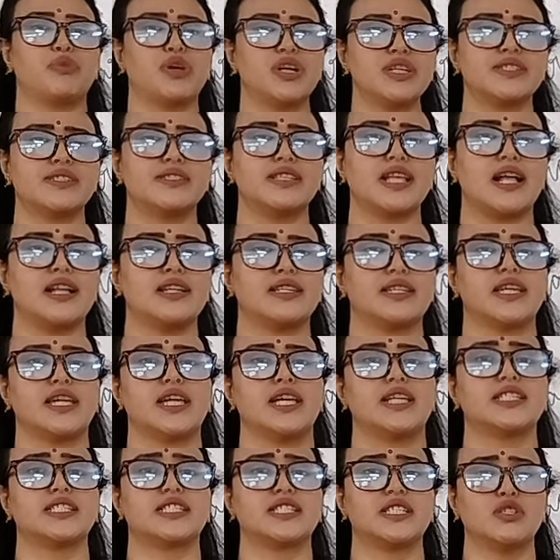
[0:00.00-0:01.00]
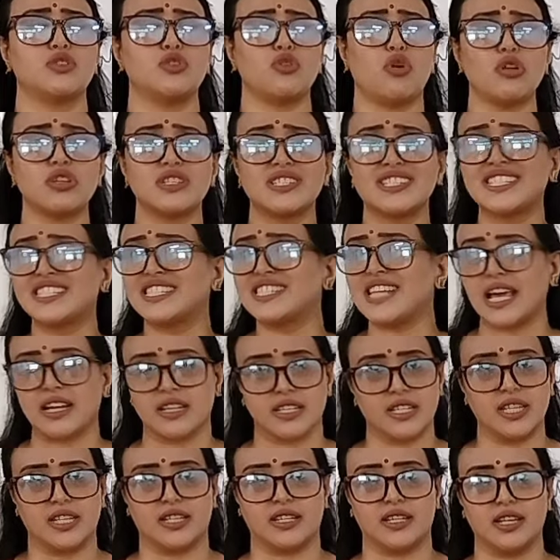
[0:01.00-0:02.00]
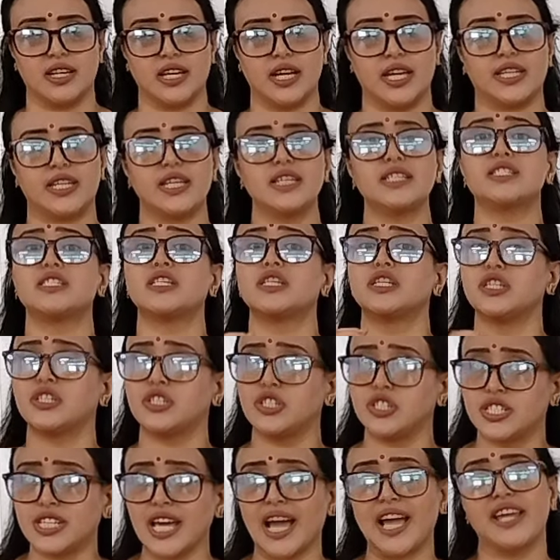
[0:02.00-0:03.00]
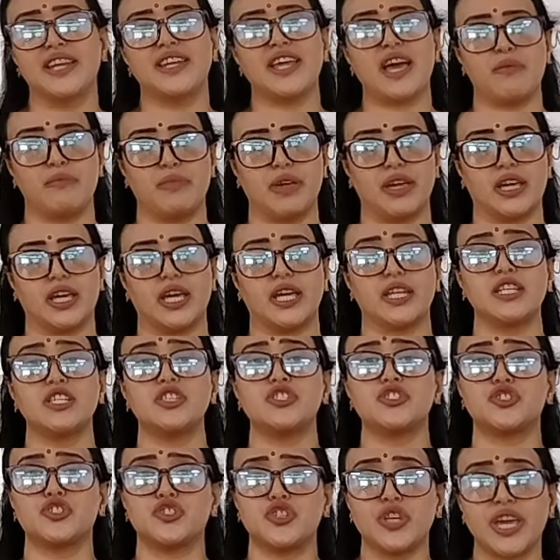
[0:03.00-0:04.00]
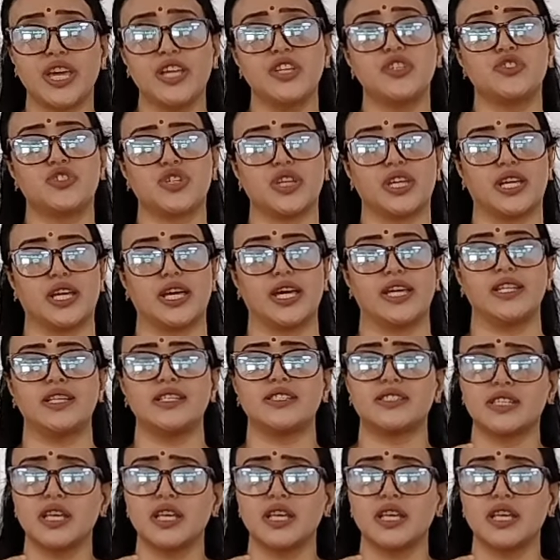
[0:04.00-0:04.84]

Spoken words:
personality is not static, it is dynamic, it is changing, it